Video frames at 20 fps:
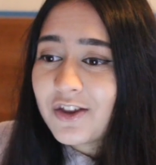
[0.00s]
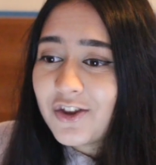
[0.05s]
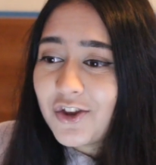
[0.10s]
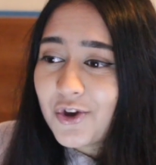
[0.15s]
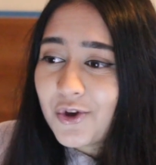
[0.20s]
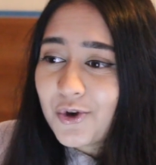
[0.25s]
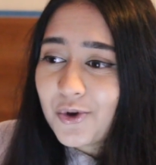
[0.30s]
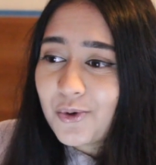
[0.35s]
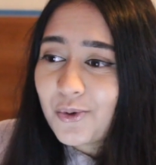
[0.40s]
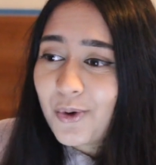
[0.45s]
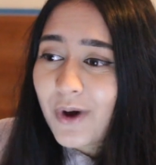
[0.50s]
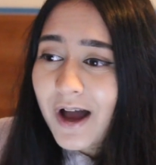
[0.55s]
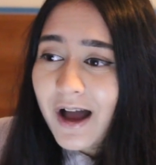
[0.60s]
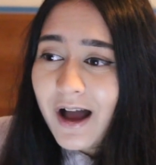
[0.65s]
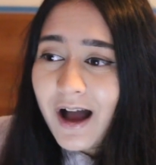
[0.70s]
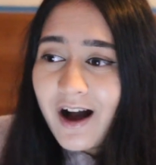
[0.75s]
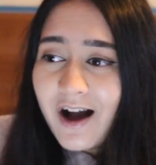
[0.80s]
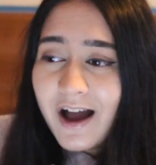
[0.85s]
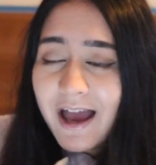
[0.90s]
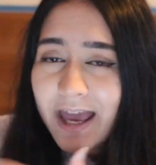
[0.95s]
you
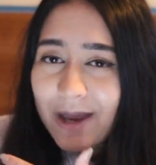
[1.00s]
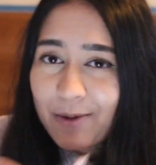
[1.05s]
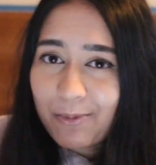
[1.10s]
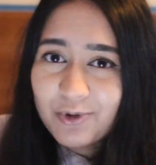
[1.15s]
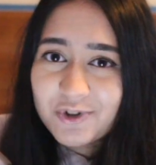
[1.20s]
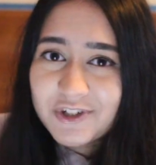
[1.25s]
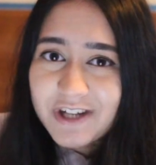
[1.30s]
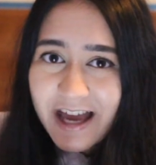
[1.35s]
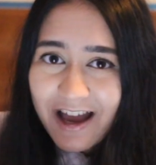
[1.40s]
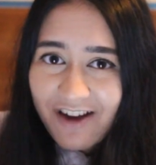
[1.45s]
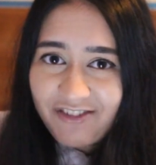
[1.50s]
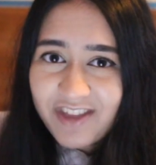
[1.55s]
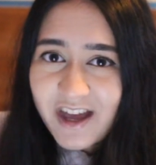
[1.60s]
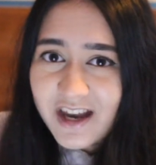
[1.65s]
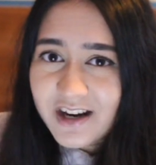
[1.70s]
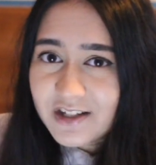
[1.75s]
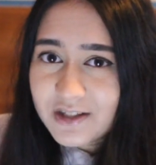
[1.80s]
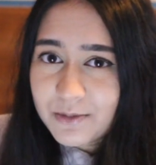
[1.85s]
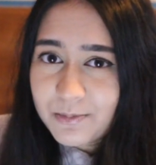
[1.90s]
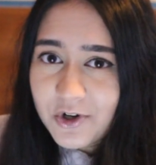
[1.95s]
are able to have
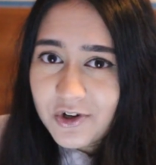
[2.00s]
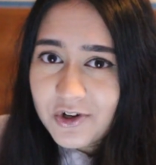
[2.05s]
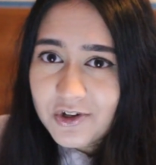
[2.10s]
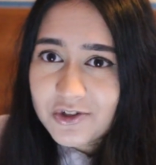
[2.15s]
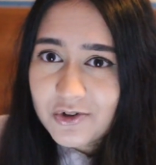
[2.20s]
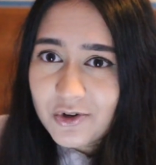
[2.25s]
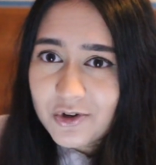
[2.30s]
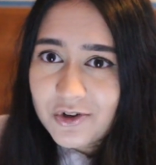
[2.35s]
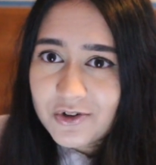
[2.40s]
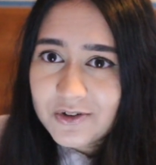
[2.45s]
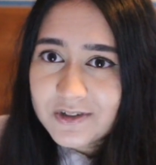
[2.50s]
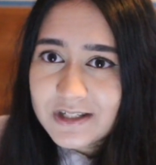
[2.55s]
that experience on your